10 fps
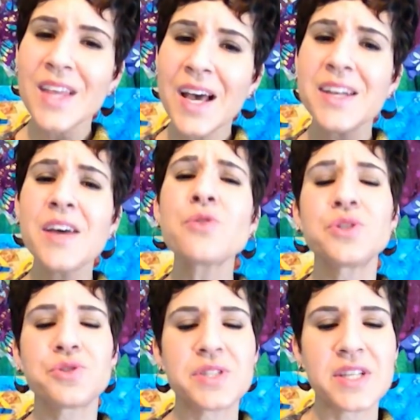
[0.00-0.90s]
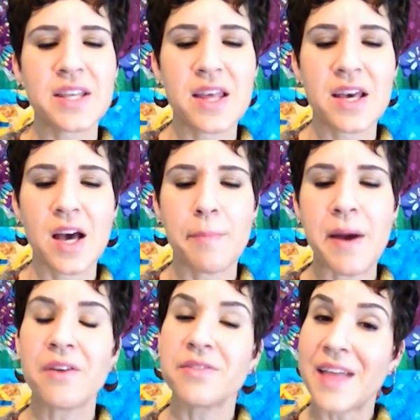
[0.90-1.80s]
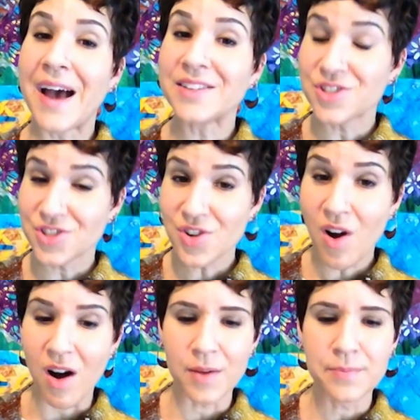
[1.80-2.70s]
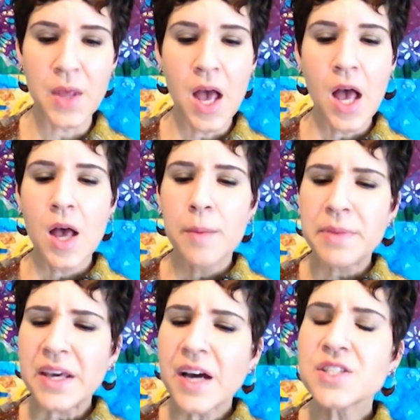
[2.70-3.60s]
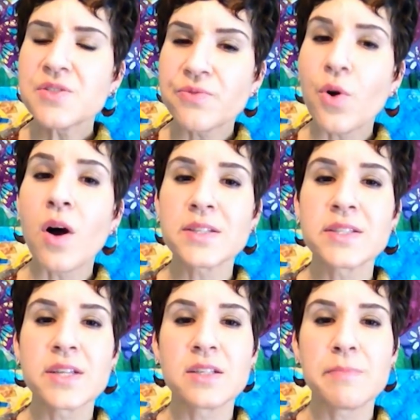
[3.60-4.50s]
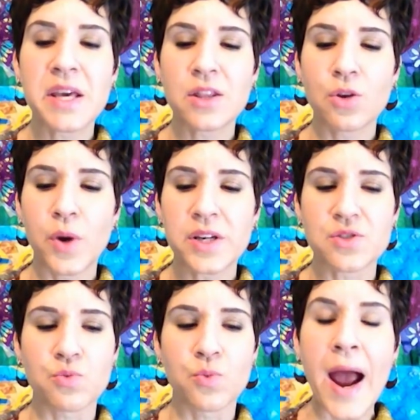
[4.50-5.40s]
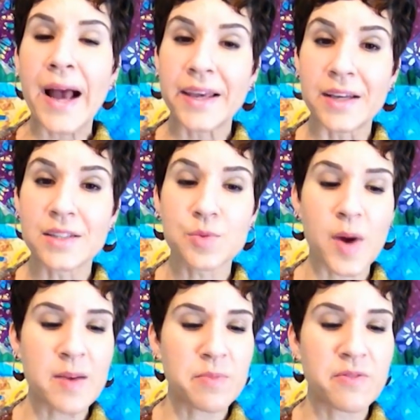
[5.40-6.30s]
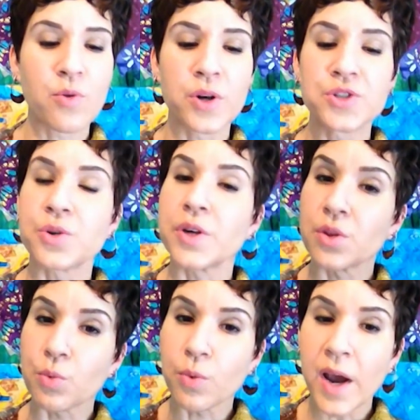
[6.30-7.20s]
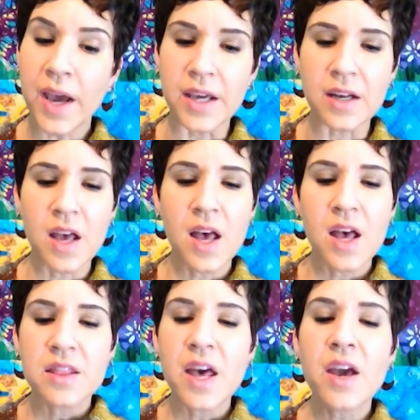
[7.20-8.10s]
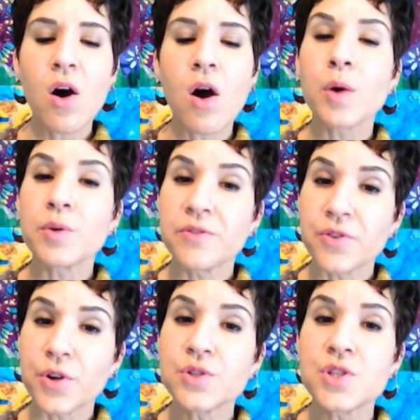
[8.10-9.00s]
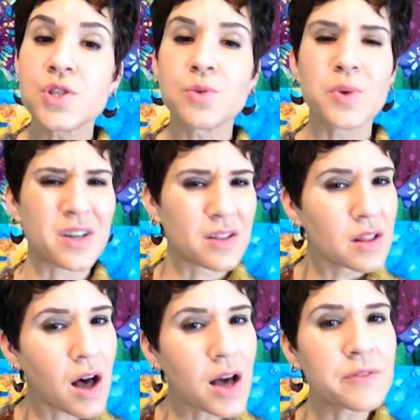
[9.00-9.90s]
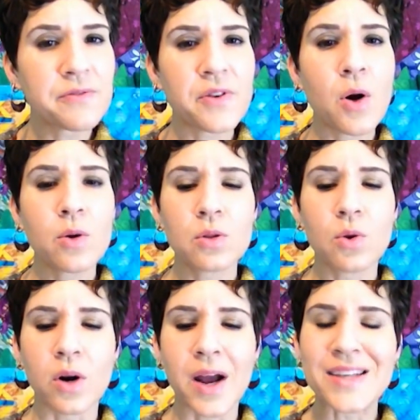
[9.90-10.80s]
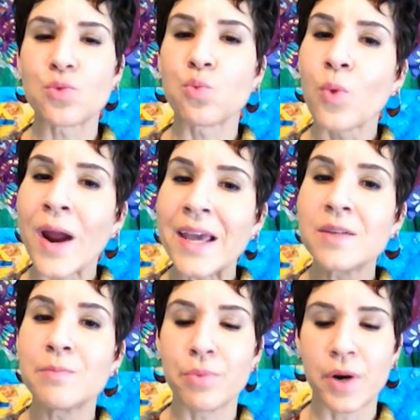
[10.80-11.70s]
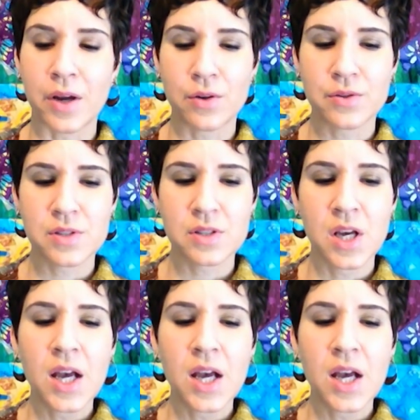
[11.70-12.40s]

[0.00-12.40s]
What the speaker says: Another interesting thing about that song, because frogs tend to make the greatest racket right before and during the rain, they are referred to in a lot of folklore as rain bringers.